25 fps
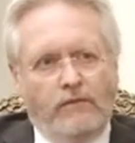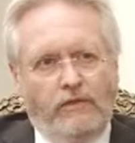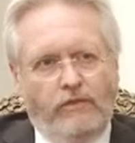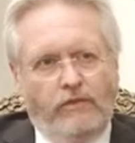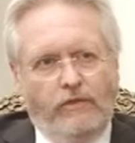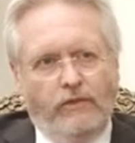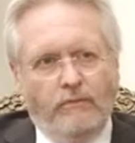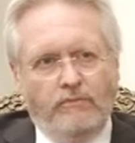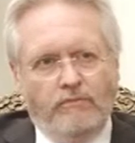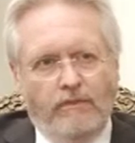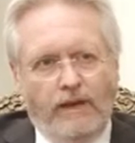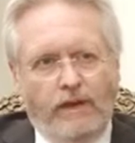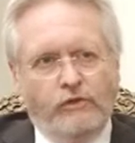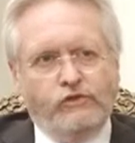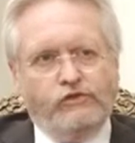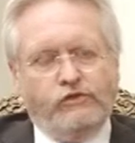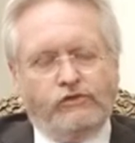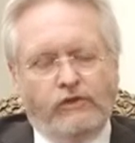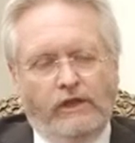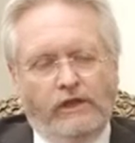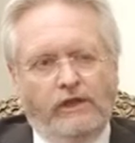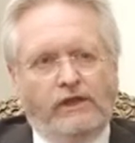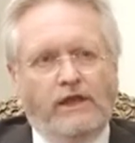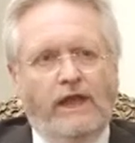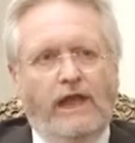the most
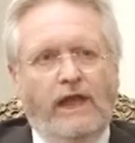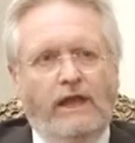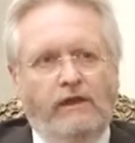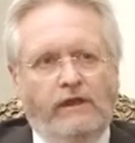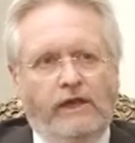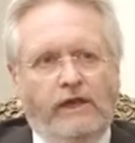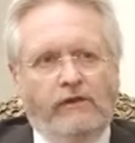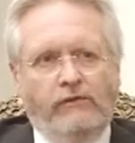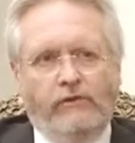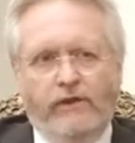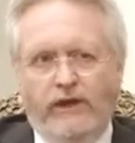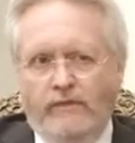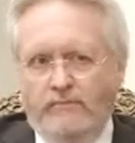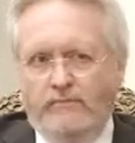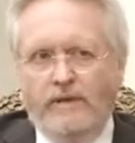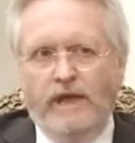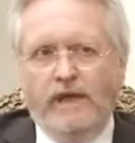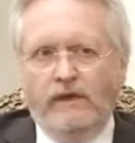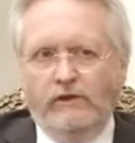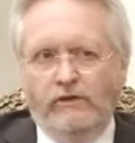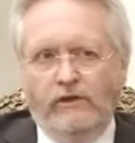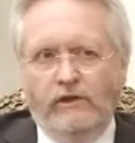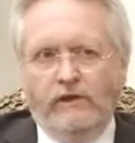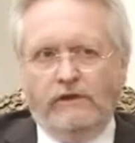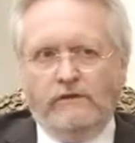they can out of that
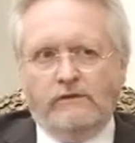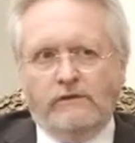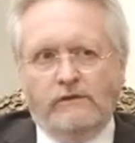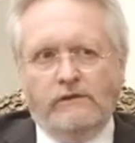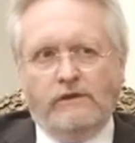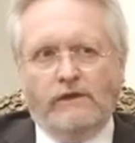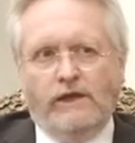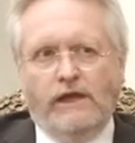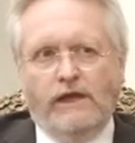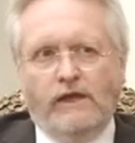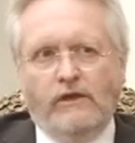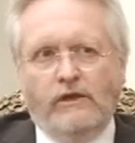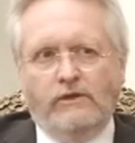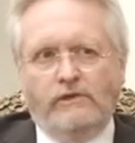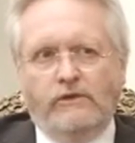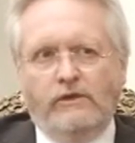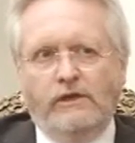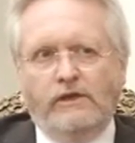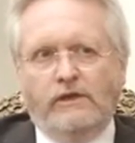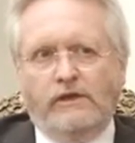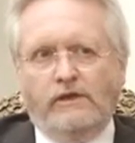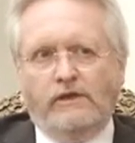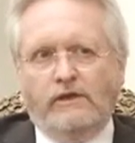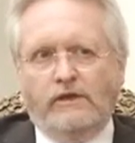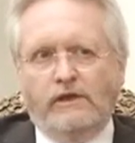mandate. And I
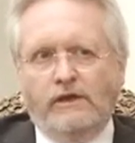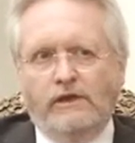think